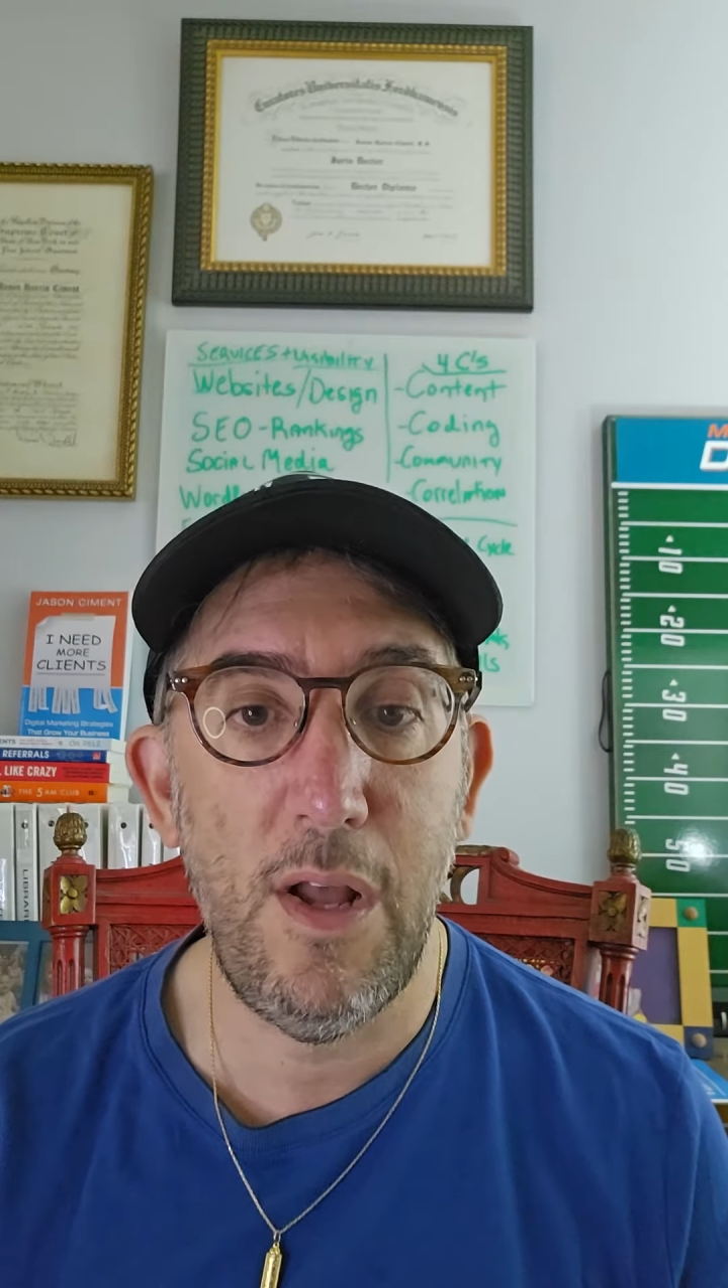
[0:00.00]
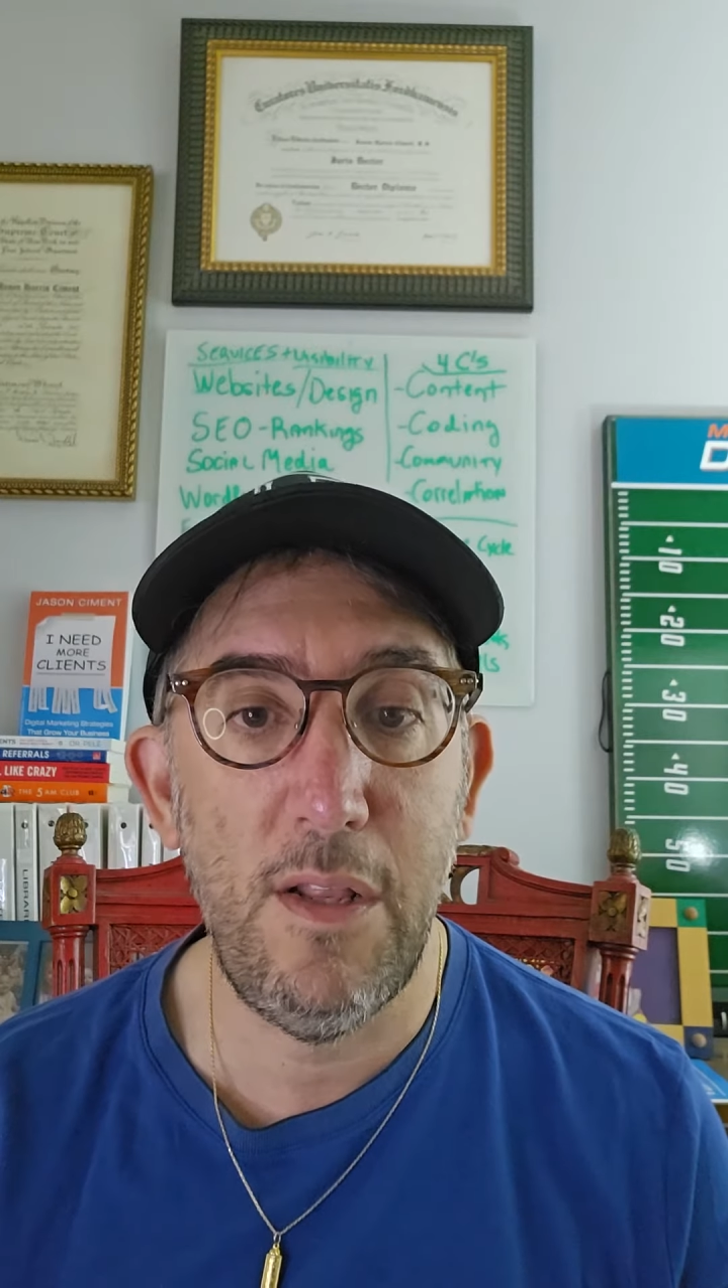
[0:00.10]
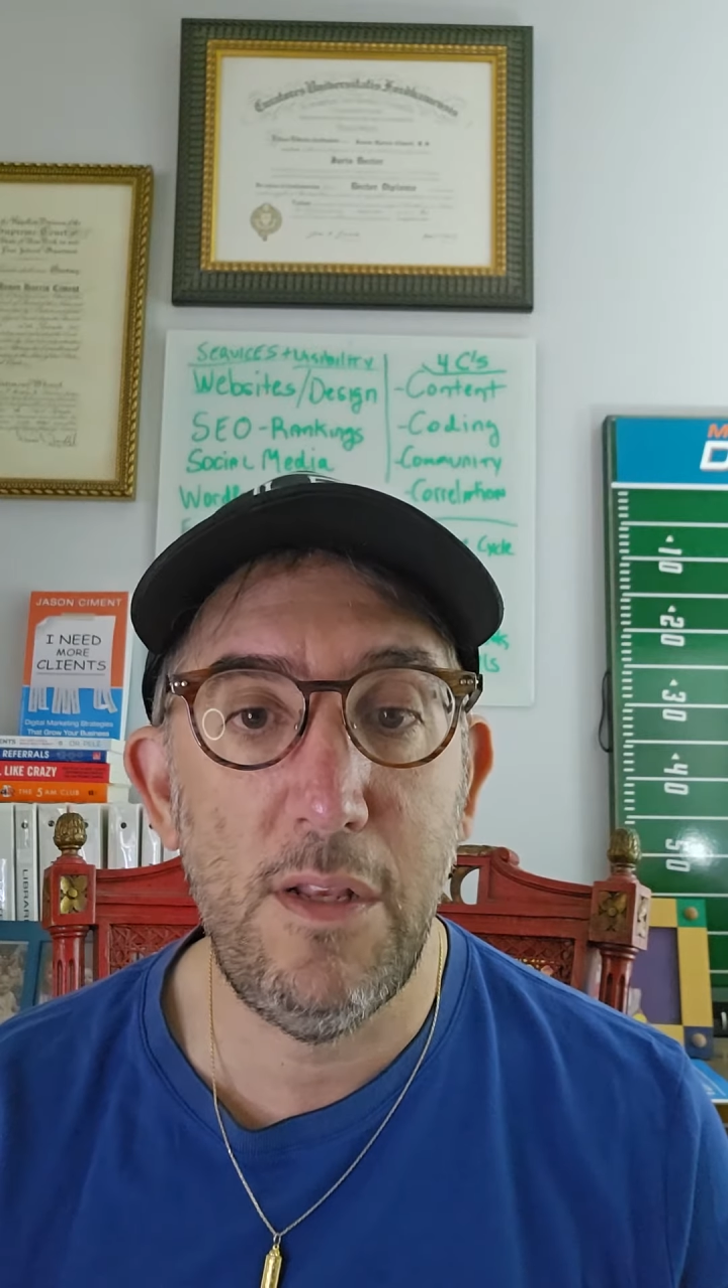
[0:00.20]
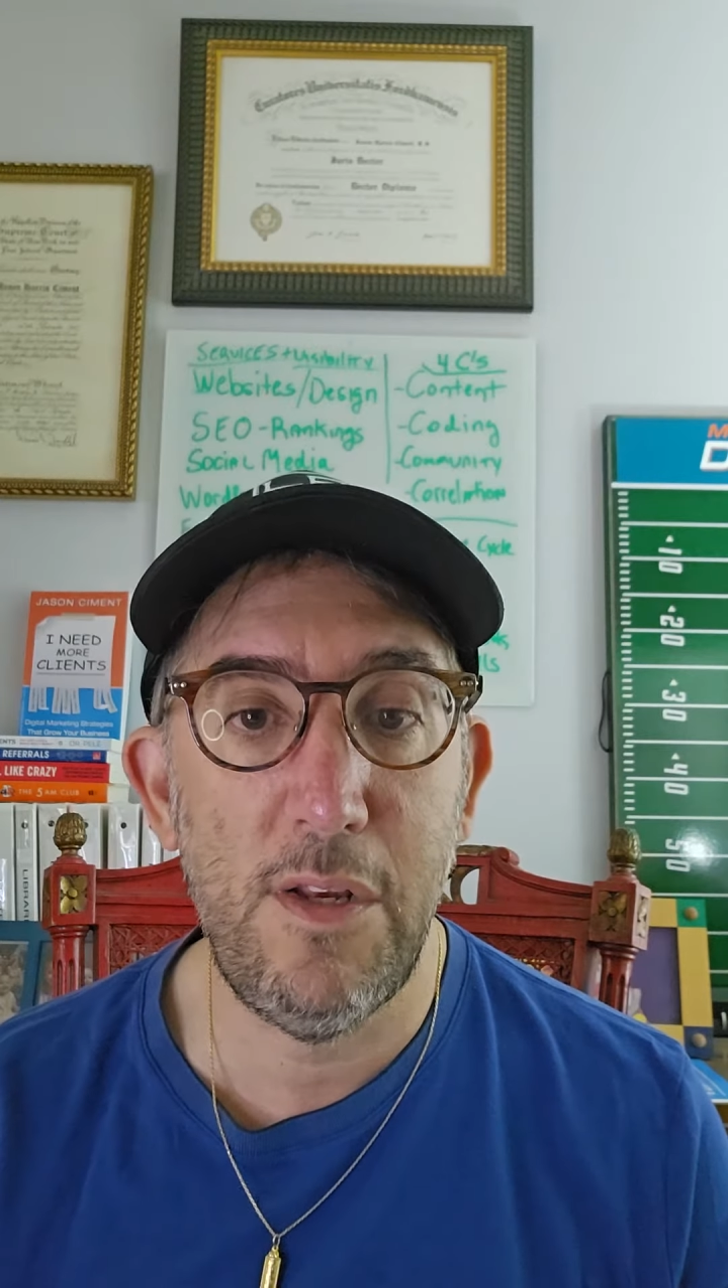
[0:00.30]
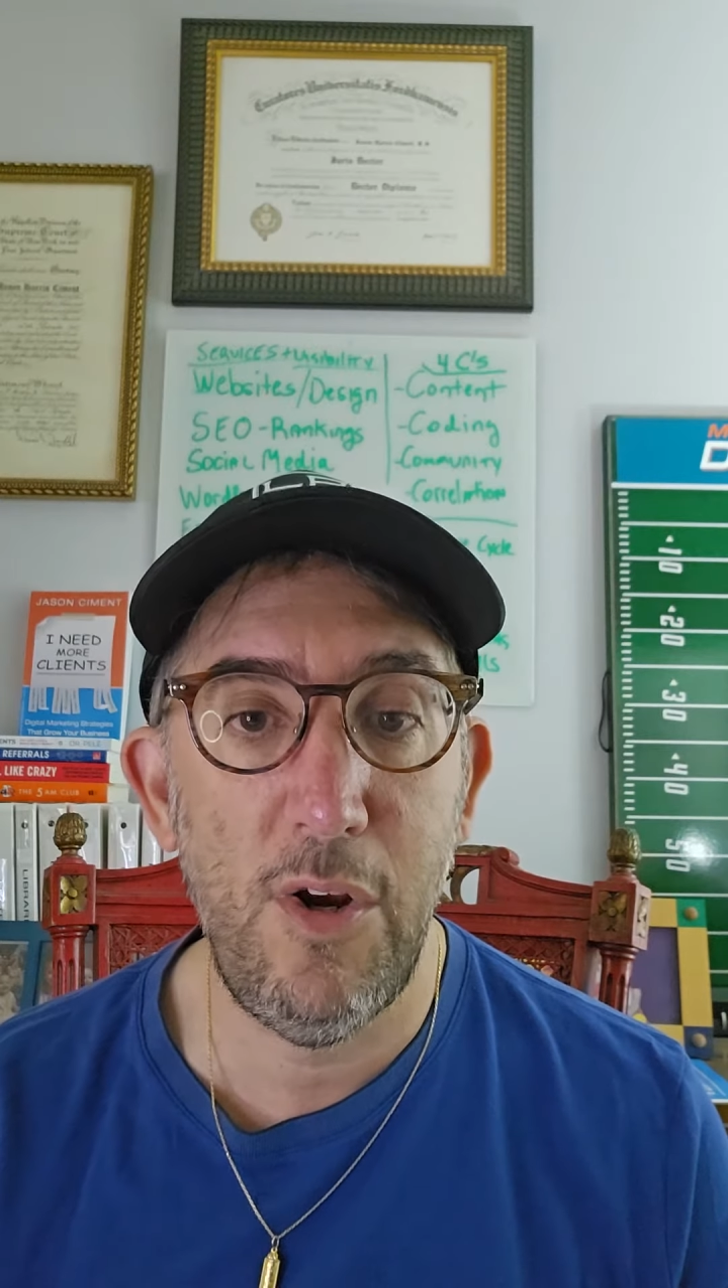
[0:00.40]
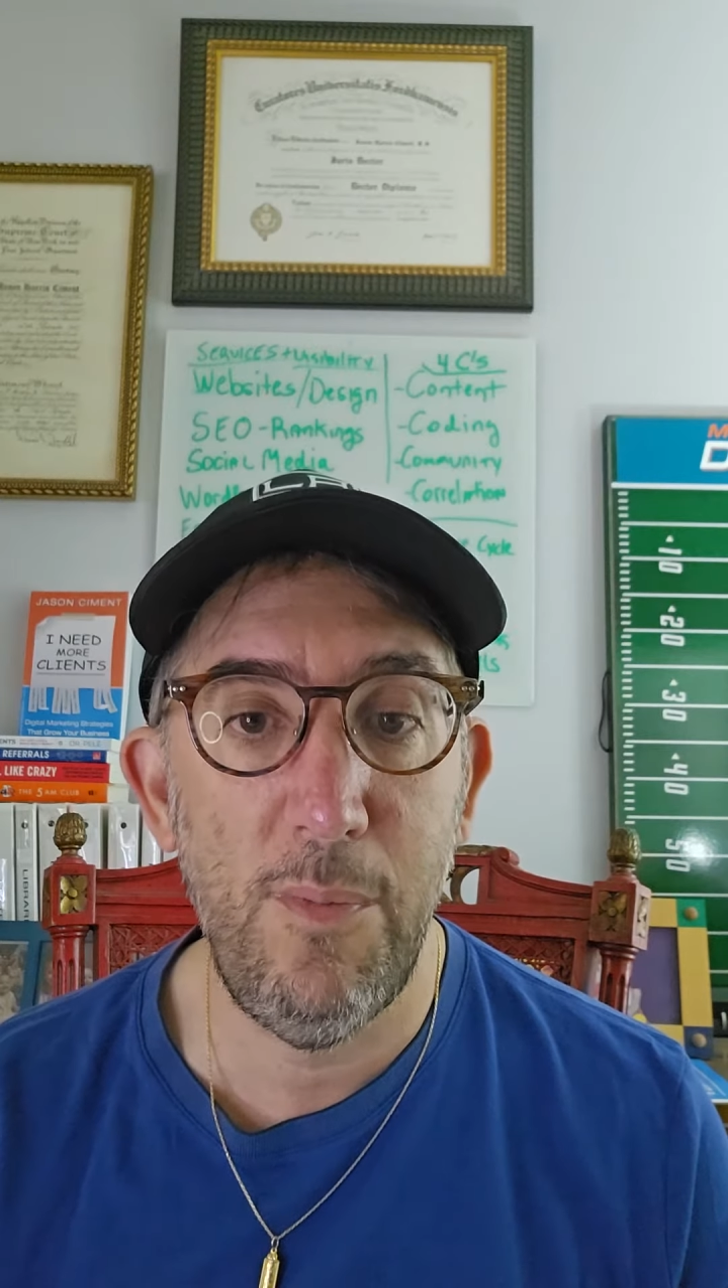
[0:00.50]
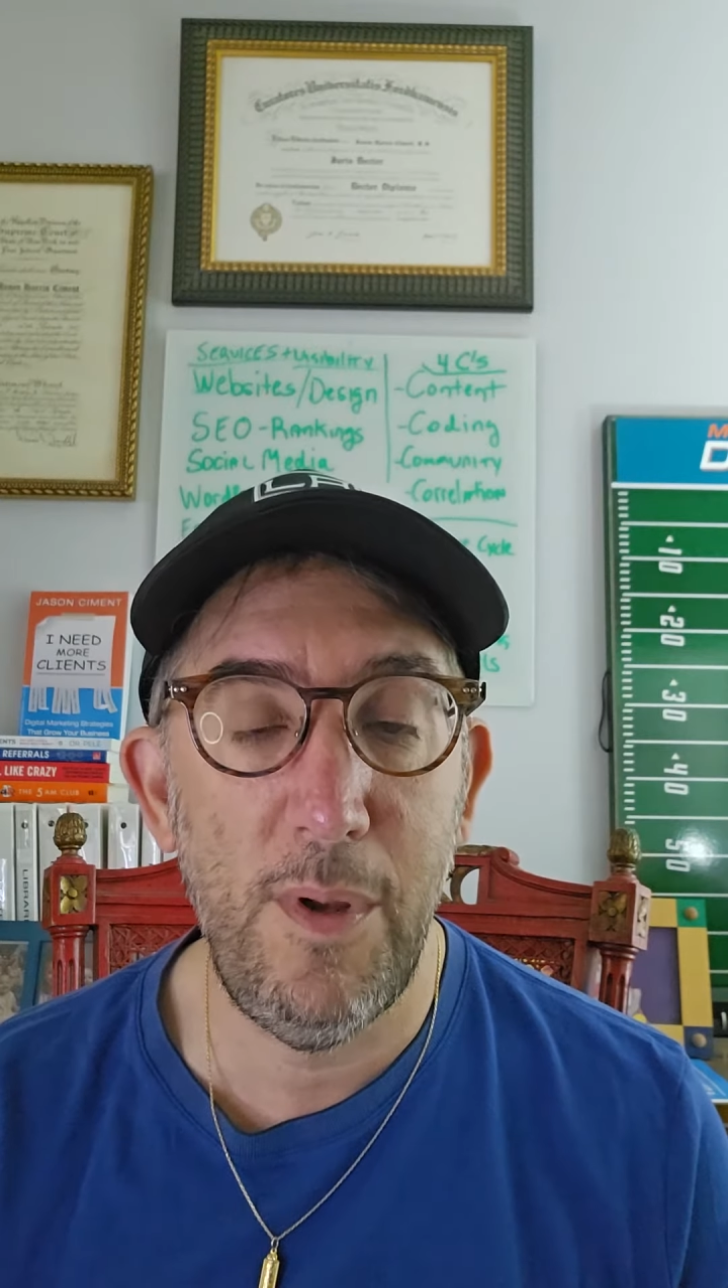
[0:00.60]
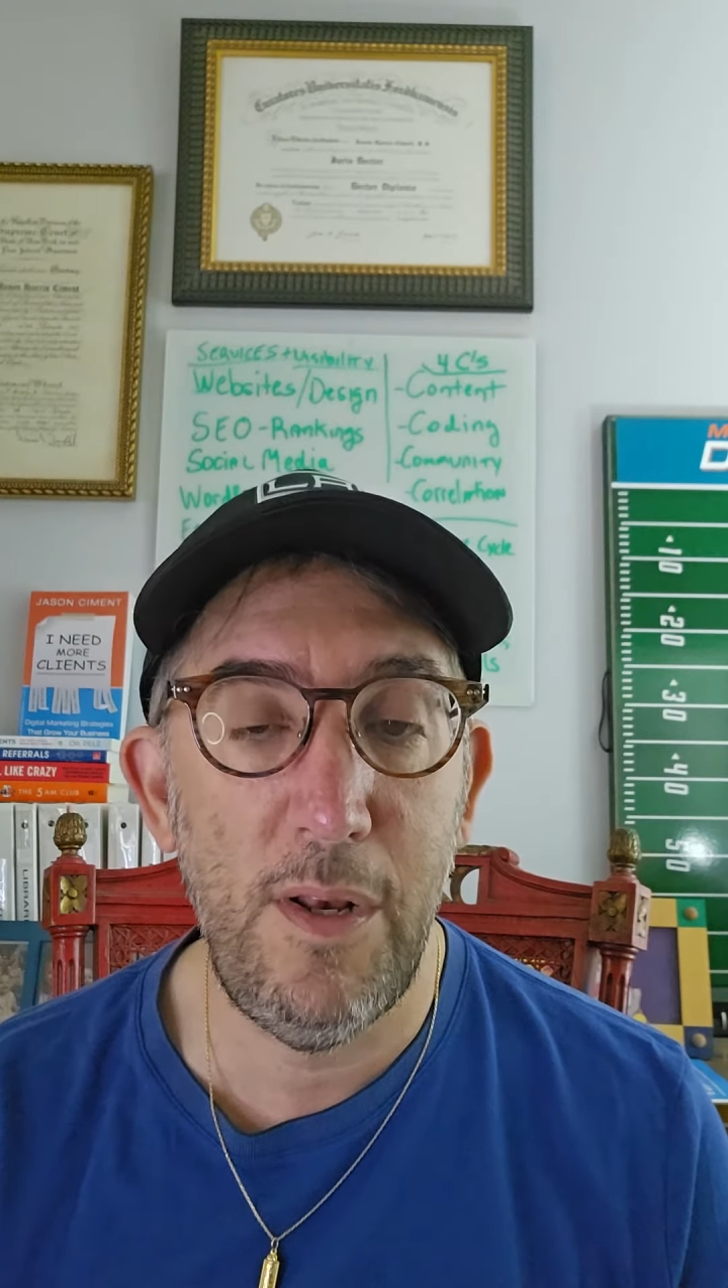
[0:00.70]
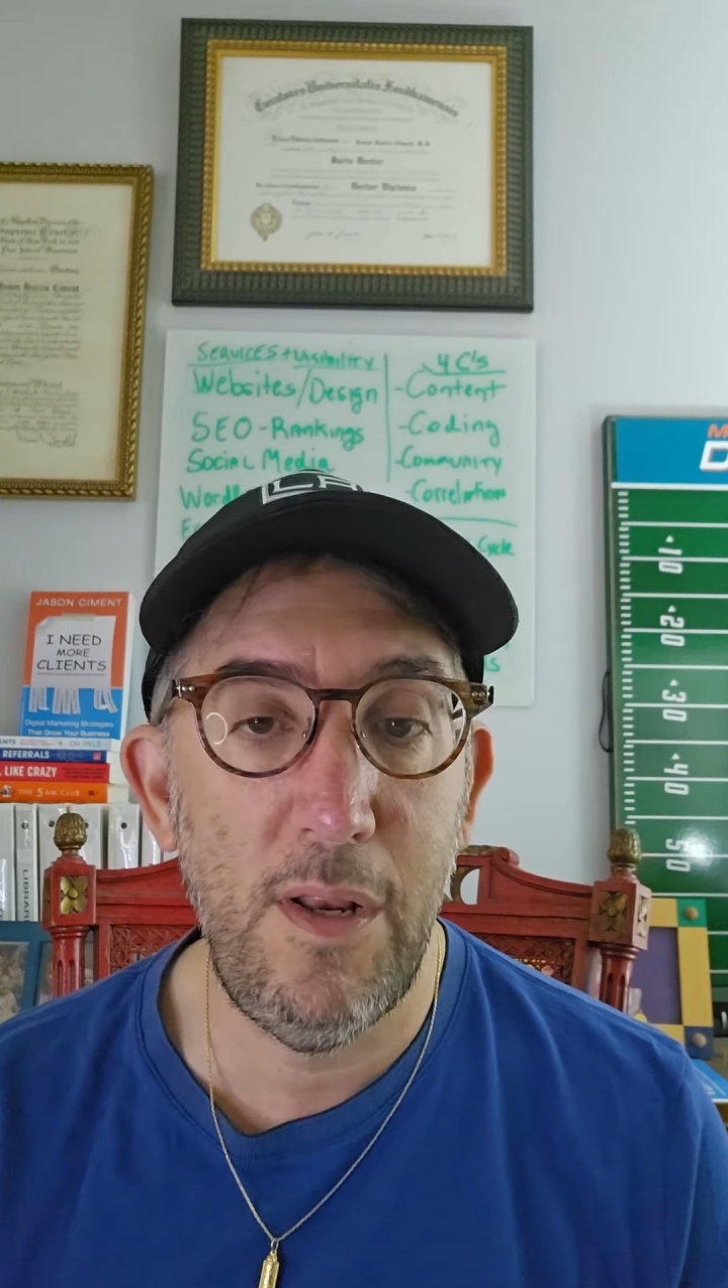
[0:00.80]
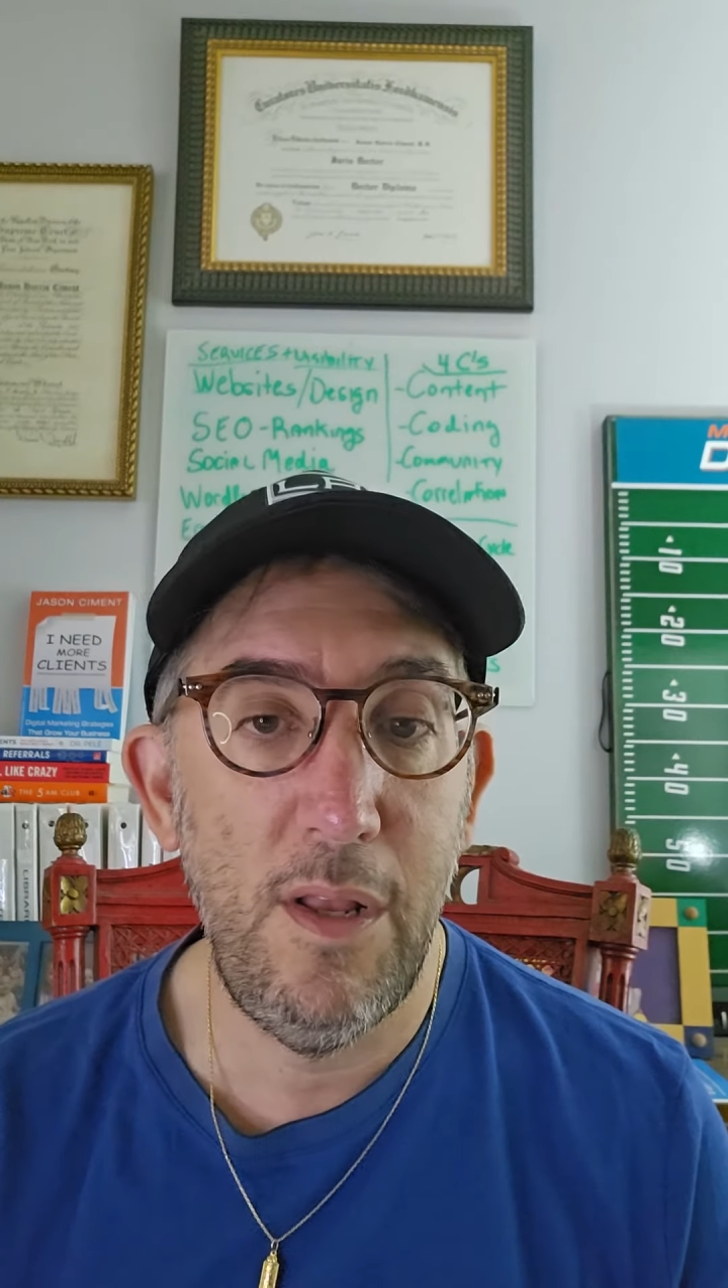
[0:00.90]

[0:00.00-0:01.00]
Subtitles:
determine